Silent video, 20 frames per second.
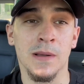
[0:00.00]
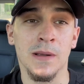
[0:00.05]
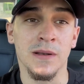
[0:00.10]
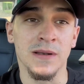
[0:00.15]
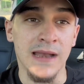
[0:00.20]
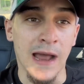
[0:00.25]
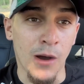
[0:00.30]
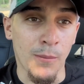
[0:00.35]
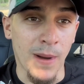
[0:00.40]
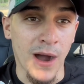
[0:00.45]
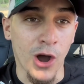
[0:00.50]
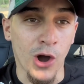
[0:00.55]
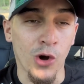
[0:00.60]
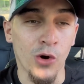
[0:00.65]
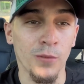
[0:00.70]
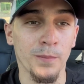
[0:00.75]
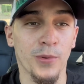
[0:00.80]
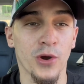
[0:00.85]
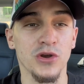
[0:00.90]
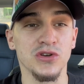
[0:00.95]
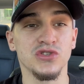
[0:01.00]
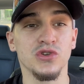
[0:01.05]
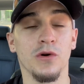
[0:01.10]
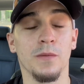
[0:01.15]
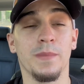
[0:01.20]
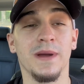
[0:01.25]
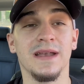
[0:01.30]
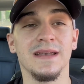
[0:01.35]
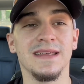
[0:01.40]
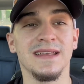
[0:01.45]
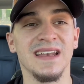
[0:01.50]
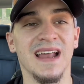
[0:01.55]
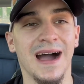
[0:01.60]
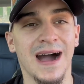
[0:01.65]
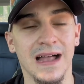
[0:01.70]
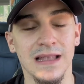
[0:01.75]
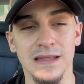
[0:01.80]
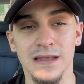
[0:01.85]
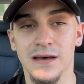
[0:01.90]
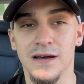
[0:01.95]
Now, my own personal opinion, I
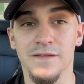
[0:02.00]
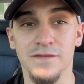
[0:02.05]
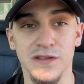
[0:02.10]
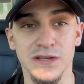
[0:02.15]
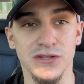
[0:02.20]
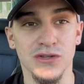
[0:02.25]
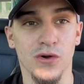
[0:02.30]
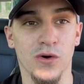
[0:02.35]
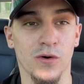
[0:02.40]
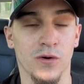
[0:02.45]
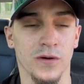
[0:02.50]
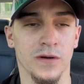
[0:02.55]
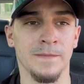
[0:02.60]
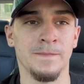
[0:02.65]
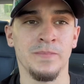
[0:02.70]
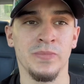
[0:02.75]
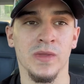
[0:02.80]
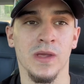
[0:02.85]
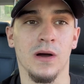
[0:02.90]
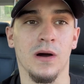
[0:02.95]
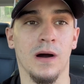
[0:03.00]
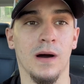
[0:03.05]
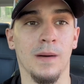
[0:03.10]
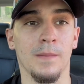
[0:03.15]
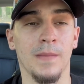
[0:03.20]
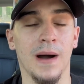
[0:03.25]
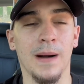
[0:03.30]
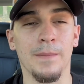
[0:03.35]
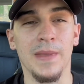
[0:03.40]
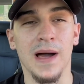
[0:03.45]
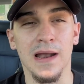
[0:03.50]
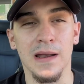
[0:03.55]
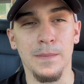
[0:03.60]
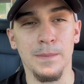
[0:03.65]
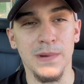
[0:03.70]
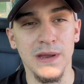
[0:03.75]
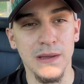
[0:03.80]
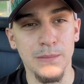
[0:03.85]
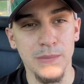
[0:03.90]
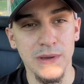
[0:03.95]
love this car. Um, I'm not a
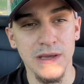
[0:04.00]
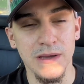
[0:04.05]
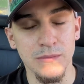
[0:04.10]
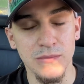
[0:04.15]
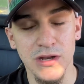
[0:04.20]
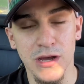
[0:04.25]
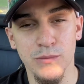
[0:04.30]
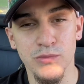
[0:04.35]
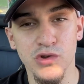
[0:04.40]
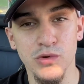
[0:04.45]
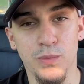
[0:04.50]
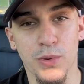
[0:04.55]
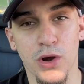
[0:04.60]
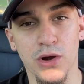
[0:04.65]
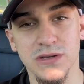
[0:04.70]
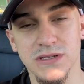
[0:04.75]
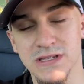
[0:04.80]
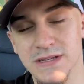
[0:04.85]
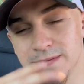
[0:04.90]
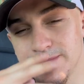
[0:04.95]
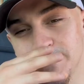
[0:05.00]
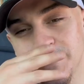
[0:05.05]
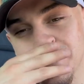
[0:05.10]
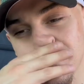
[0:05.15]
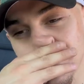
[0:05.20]
big BMW person